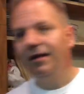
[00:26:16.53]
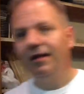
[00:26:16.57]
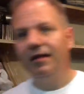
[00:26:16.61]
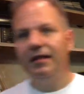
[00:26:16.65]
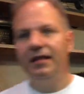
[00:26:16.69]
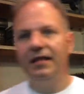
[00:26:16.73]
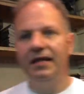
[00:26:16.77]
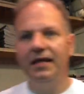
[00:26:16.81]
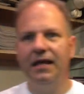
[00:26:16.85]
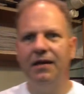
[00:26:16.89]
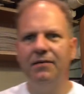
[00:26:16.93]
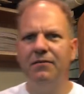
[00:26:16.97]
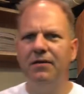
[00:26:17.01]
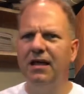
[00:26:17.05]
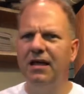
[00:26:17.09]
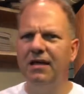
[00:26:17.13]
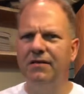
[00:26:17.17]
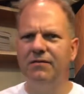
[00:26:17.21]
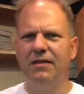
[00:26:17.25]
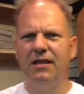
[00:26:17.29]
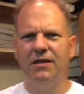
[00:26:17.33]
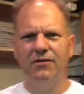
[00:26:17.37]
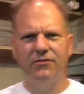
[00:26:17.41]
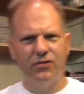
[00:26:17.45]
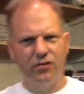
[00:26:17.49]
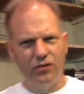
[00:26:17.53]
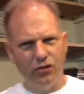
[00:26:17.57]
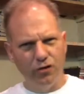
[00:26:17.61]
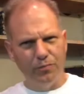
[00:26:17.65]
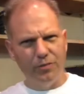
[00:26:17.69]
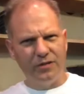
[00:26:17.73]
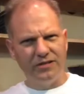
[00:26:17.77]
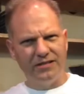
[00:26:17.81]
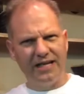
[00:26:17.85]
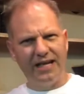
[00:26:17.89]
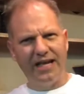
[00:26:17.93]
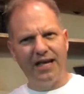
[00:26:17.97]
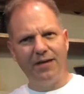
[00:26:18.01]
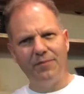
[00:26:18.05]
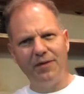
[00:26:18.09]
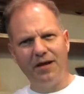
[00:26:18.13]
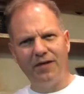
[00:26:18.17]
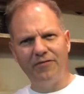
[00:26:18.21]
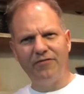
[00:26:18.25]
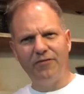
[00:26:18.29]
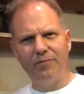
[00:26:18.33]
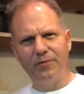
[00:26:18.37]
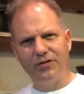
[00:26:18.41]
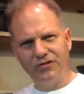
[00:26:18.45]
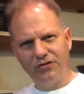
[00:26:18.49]
there's a new book that came
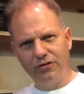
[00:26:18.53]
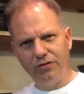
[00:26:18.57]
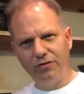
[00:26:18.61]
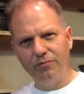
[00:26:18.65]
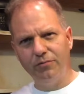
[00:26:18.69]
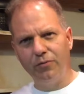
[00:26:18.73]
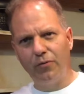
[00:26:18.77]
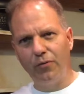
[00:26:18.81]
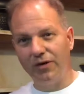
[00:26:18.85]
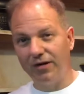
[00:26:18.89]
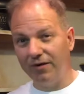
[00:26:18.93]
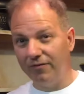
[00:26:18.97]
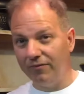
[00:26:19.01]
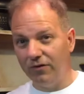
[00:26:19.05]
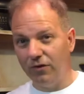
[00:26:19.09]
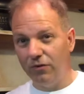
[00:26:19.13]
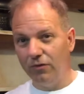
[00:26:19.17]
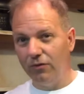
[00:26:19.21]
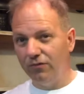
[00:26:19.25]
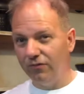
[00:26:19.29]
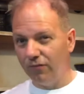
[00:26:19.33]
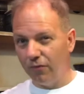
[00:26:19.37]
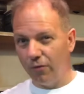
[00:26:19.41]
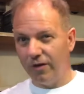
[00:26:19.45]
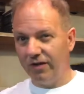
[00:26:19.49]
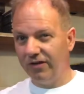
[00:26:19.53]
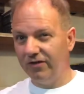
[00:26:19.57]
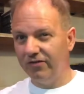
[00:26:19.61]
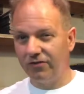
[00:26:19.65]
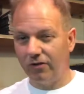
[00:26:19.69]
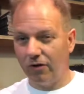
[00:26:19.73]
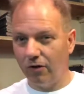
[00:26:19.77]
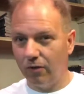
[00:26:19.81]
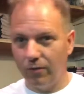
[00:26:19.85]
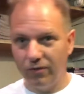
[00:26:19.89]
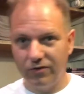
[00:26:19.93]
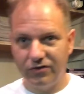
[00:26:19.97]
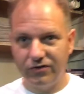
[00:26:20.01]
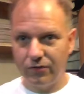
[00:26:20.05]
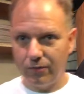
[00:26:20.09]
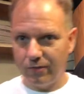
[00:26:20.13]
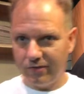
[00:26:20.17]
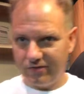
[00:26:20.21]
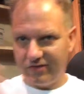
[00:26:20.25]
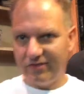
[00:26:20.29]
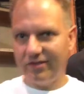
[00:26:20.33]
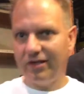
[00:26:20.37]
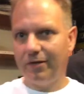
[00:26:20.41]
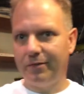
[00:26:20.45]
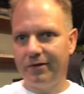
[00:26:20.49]
out from a certain point of view, 40 Star Wars
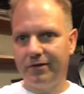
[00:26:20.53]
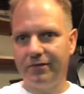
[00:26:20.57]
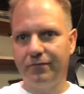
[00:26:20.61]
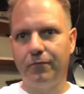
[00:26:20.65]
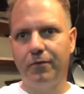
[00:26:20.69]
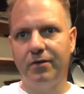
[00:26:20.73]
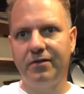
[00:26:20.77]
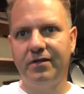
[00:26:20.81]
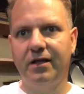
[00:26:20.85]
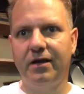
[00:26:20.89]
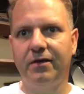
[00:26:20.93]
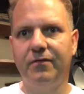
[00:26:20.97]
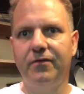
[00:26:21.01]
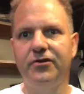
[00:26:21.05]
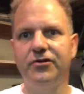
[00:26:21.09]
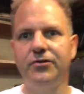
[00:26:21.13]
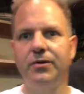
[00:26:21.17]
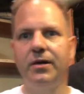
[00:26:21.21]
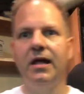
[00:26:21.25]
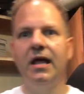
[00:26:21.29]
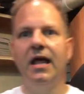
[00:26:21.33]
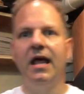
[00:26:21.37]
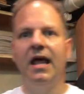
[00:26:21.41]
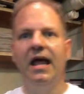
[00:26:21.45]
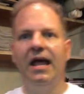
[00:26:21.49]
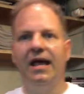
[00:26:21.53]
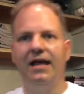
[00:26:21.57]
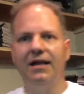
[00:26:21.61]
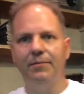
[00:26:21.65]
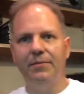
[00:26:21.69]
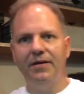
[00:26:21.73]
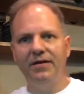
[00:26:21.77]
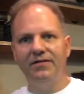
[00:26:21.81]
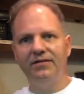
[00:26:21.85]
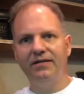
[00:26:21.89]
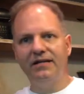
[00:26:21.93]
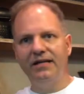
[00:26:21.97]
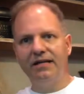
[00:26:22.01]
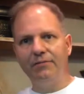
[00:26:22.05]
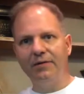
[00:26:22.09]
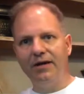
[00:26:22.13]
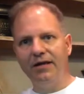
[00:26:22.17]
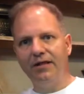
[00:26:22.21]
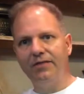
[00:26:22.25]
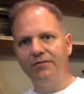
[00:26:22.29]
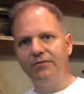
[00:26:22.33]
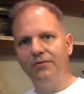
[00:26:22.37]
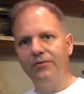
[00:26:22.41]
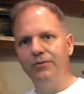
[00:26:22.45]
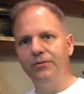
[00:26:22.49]
stories to celebrate the 40th anniversary, and it basically
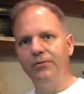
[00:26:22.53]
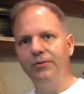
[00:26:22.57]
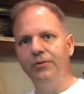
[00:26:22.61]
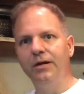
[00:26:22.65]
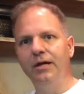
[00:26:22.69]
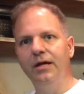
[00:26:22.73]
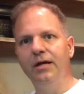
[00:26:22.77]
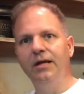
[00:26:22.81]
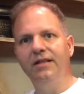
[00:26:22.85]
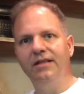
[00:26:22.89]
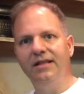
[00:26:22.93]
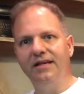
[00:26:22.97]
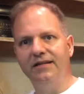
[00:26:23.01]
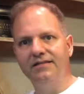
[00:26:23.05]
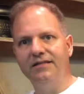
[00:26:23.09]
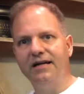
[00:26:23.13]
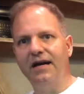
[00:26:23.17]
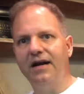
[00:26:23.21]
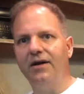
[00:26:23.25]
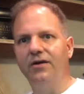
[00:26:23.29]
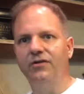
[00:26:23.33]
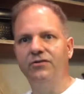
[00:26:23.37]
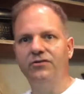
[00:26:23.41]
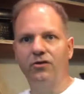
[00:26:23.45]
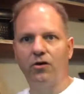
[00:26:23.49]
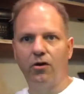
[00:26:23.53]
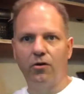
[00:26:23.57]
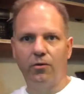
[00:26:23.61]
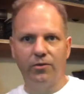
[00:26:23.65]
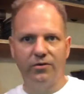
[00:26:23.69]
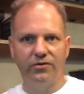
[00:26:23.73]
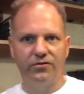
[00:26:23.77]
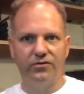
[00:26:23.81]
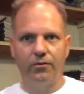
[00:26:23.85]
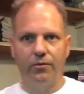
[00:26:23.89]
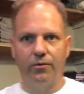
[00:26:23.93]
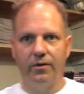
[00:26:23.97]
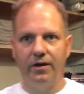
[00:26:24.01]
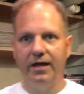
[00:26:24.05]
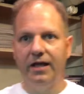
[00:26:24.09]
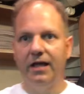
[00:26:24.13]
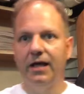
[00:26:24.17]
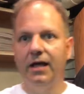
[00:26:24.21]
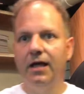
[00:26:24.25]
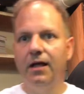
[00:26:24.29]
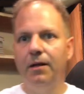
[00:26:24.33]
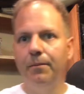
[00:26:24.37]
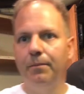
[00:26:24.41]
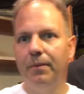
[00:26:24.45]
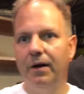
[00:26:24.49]
went through the entire Star Wars story,
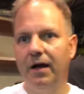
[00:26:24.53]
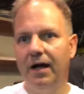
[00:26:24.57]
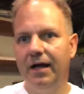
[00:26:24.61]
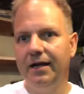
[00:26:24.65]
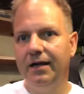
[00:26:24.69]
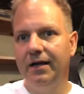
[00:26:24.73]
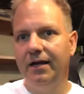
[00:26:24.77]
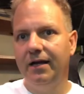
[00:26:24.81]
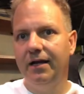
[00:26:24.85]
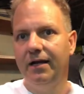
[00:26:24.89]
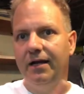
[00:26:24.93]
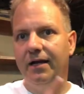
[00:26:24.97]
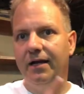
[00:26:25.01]
but